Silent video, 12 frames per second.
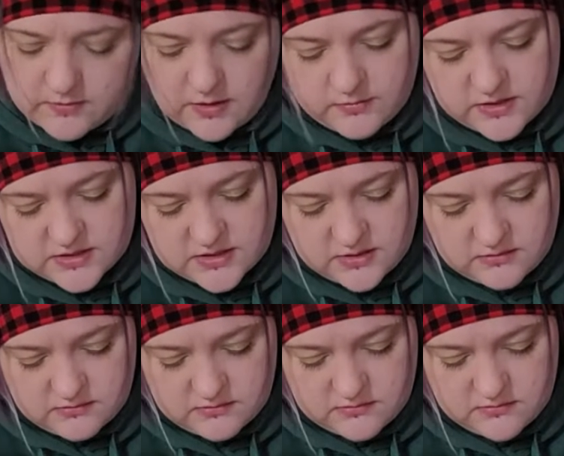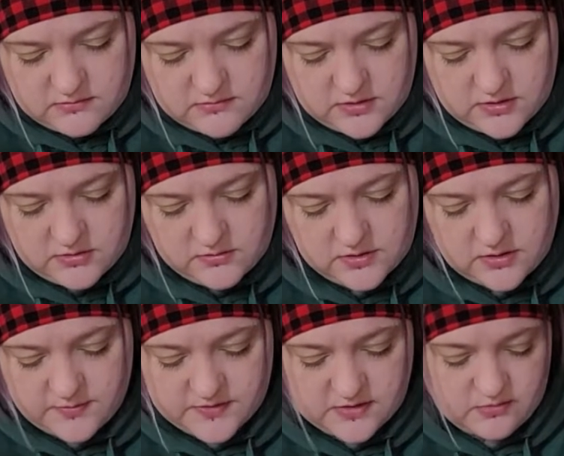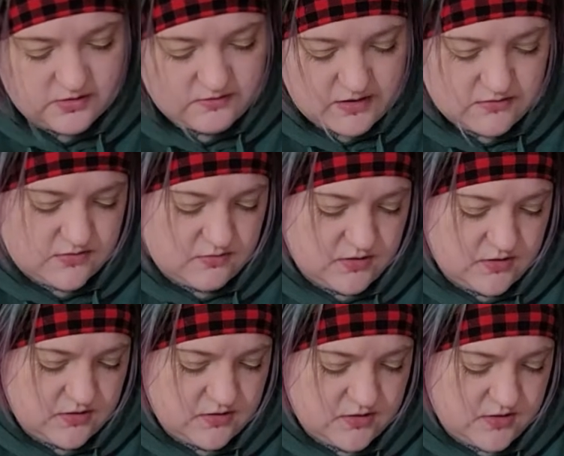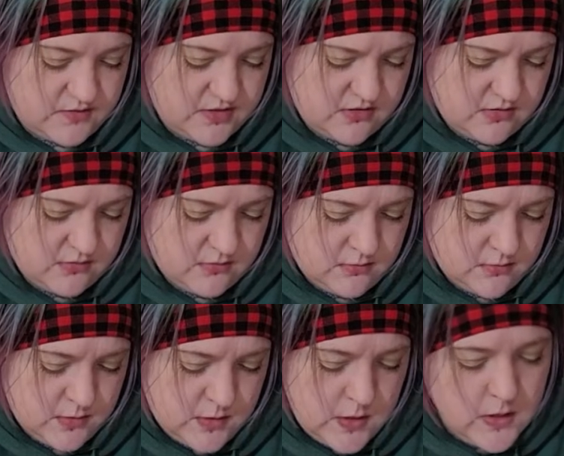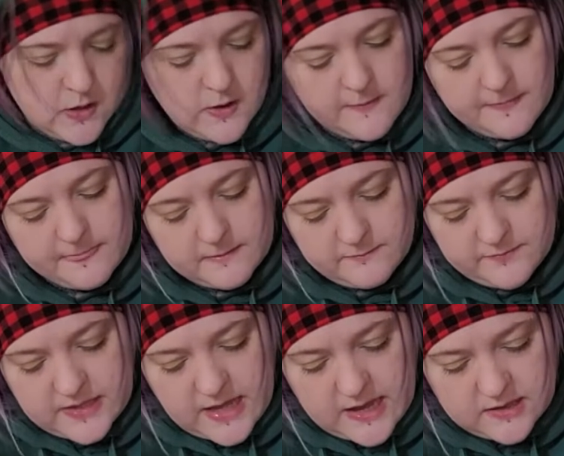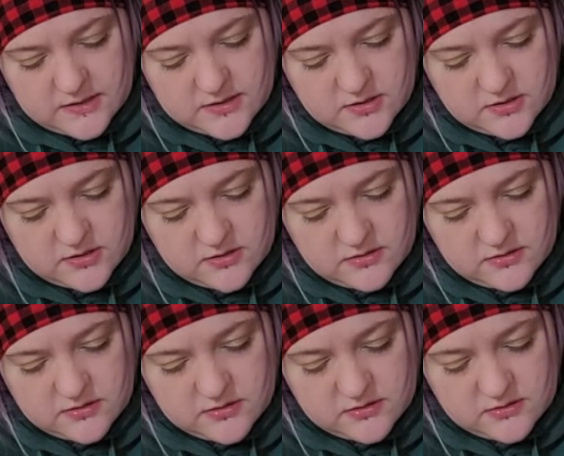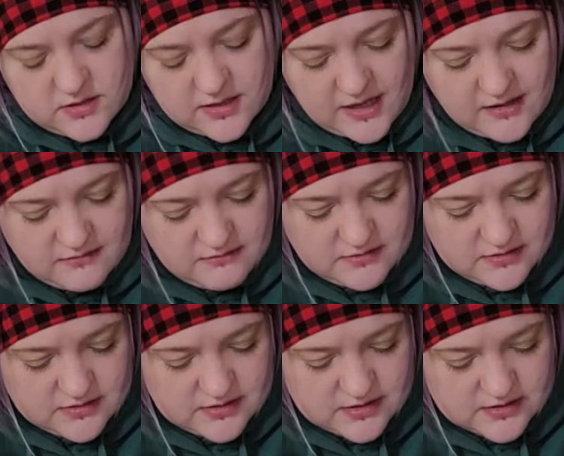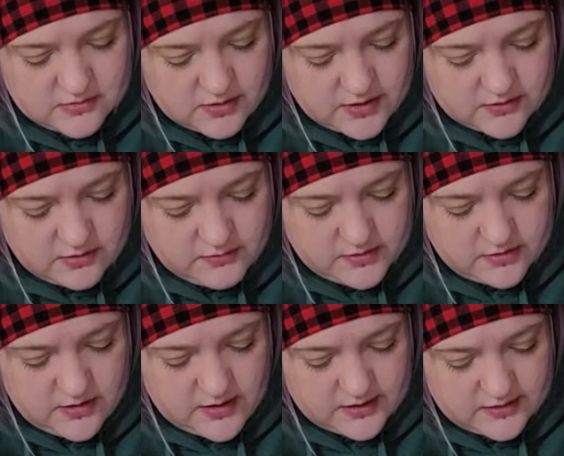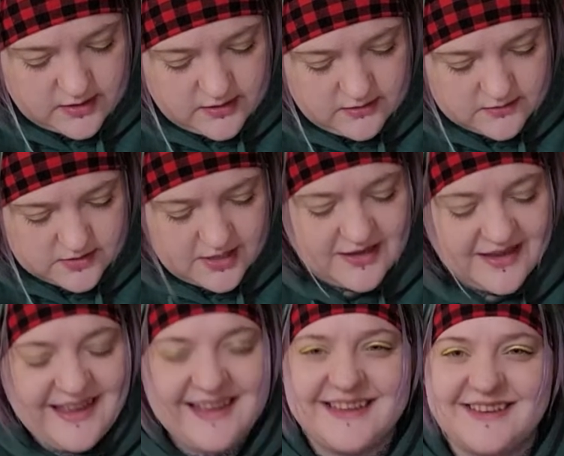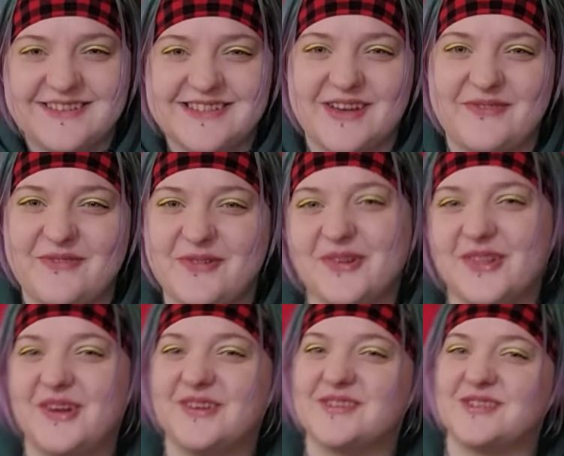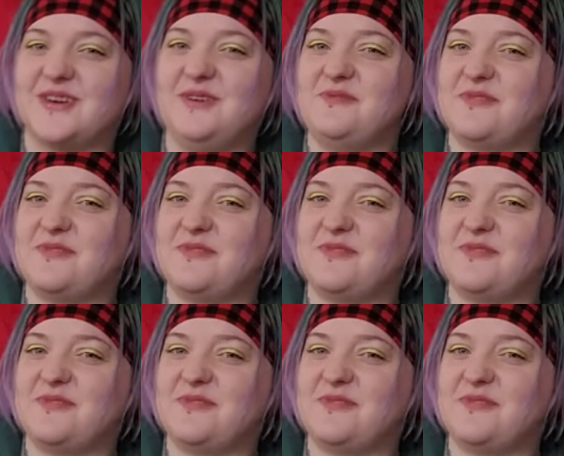I'm guessing you do it the opposite way around to what it shows in the picture. But yeah, so again, that's quite a common knot. I use that for a lot of stuff.